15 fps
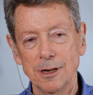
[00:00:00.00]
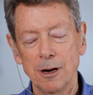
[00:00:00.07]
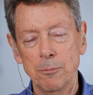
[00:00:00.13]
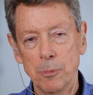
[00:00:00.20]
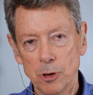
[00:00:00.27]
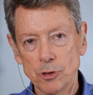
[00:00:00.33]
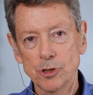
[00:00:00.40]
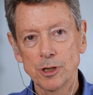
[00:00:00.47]

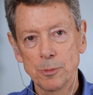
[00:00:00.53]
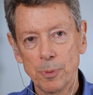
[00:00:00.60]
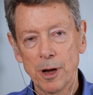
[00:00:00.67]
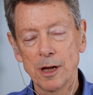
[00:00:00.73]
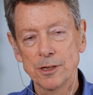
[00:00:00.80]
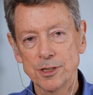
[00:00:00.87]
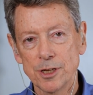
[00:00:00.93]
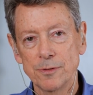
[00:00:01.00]
emotionally
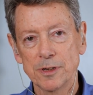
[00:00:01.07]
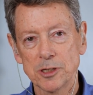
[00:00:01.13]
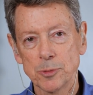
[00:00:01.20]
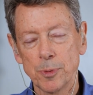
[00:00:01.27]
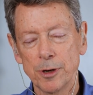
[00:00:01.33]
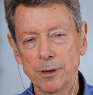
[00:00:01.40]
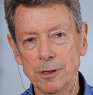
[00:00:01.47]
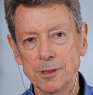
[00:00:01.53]
positive
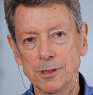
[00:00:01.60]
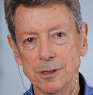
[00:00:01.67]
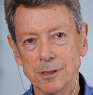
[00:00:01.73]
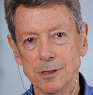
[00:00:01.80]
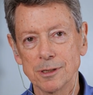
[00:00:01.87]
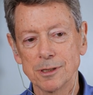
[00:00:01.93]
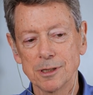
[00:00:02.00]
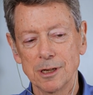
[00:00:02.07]

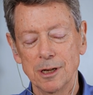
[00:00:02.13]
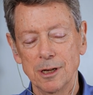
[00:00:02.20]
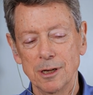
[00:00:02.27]
experiences